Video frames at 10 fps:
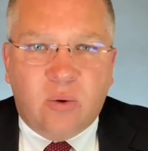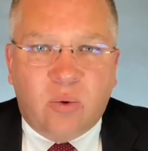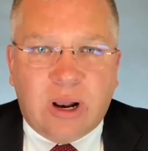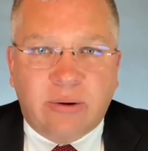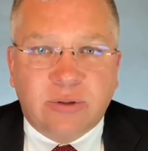
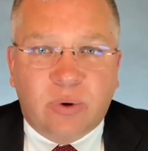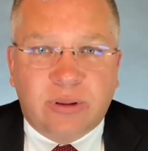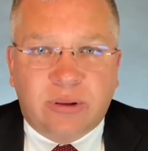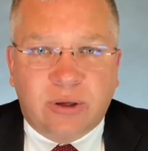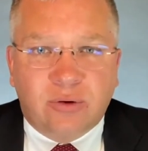When I was
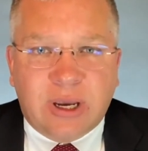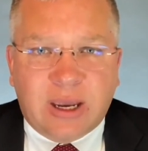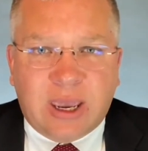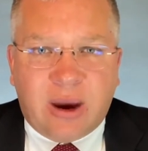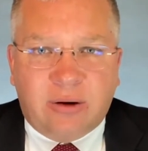with the Utah
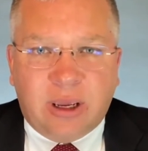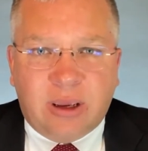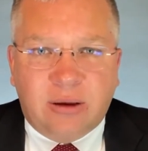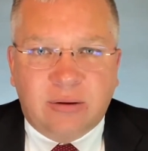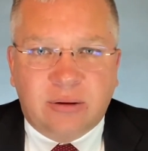
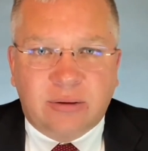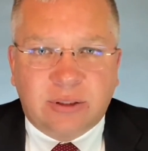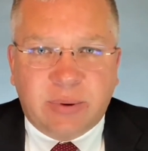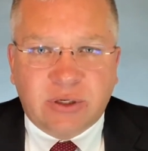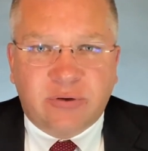County
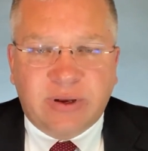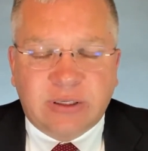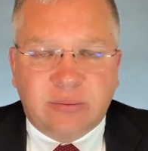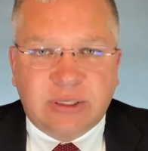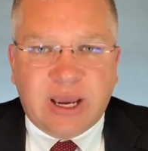Special
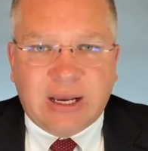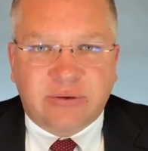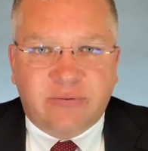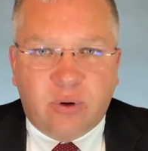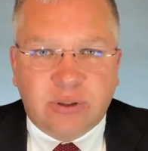Victims
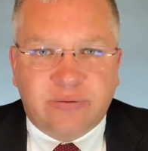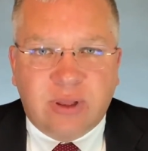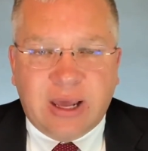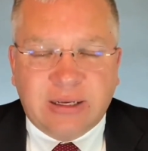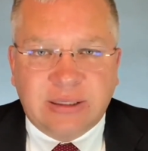Task Force for
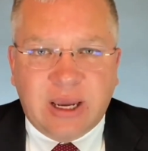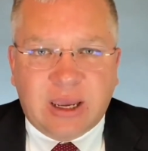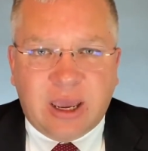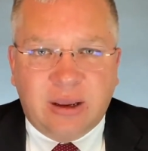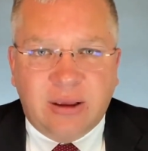the last
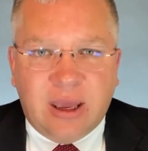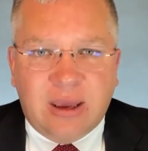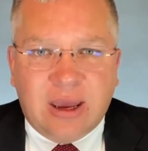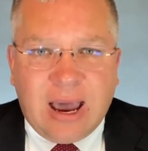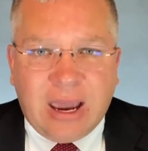decade,
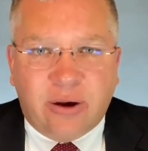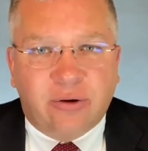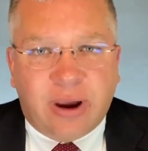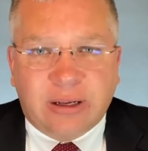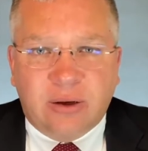I
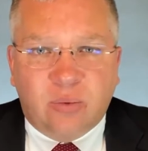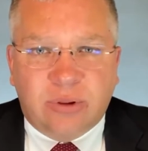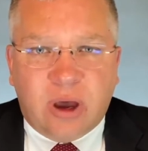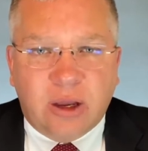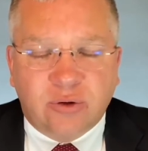interacted
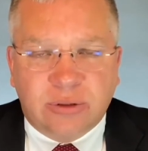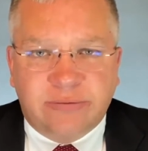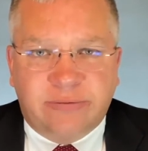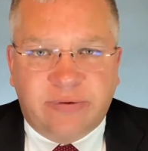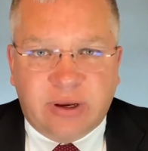with hundreds
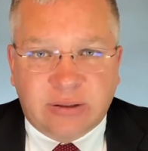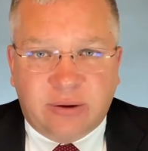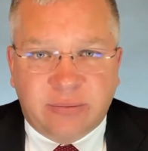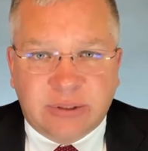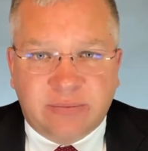of
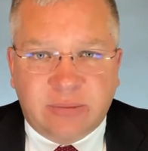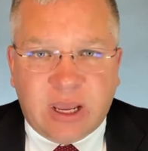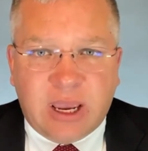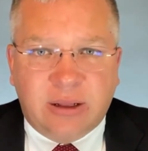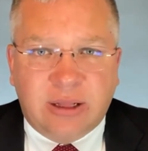victims
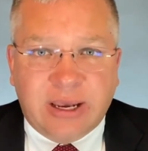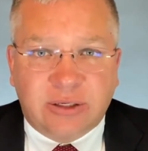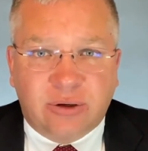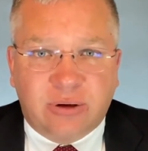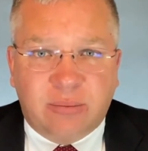and
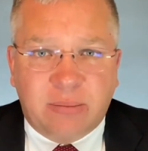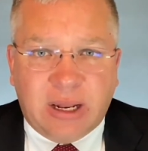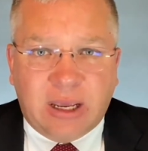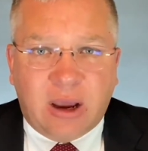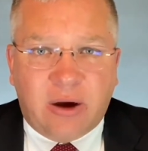lectured at
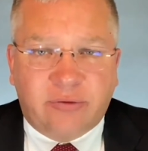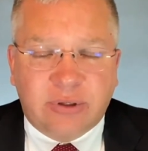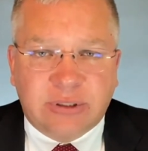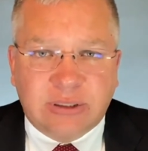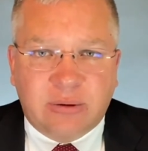many
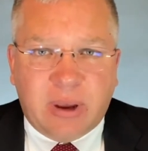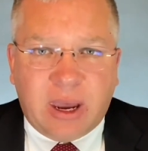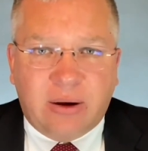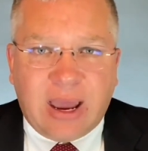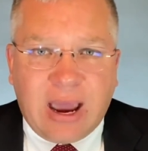conferences
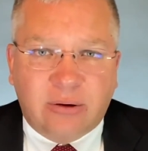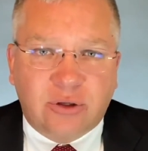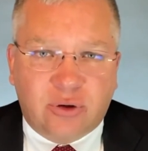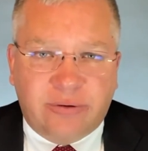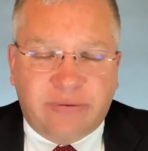about how to
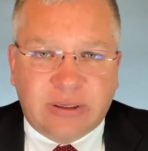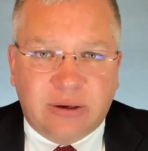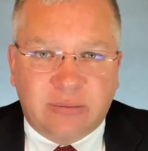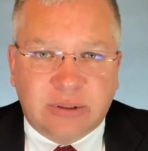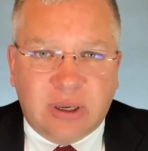treat
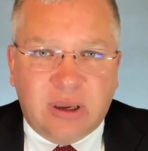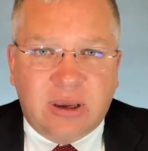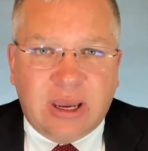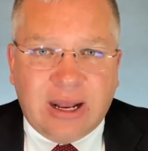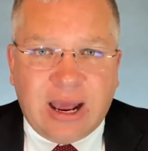victims
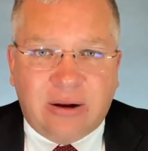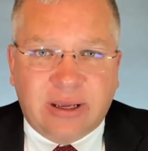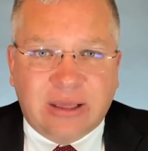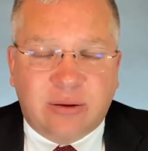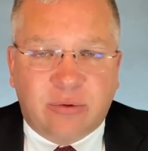and how to
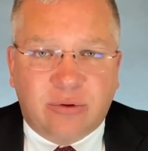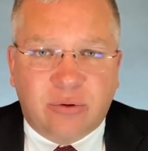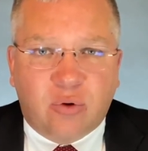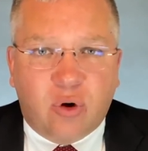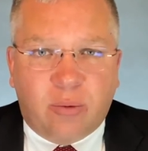get them
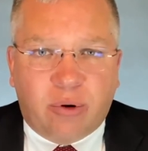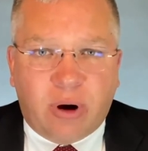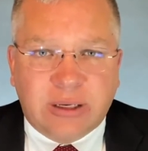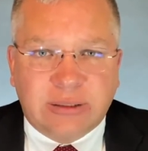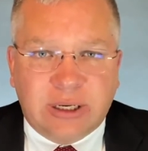through the court
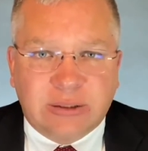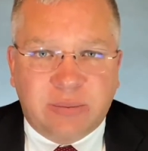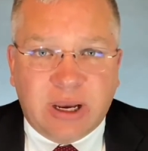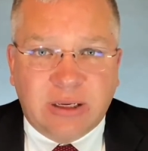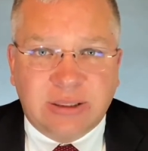process,
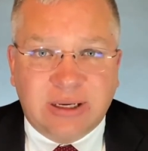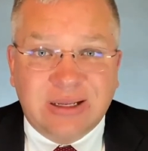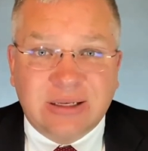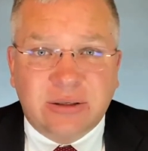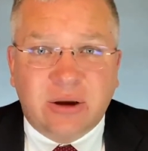because it
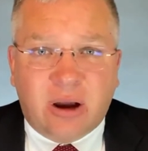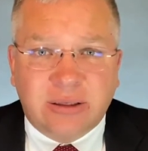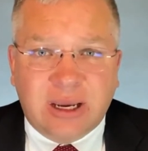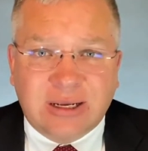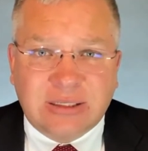is a
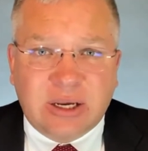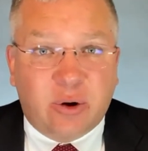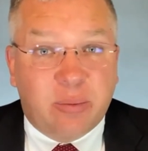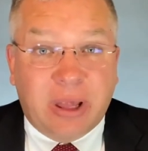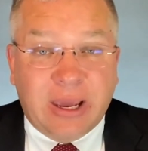daunting and
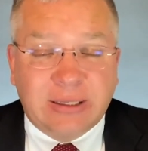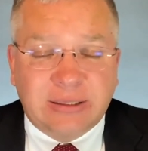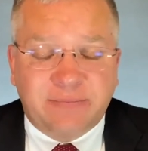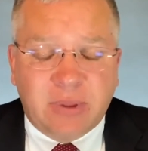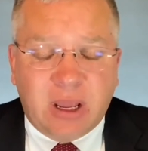scary place.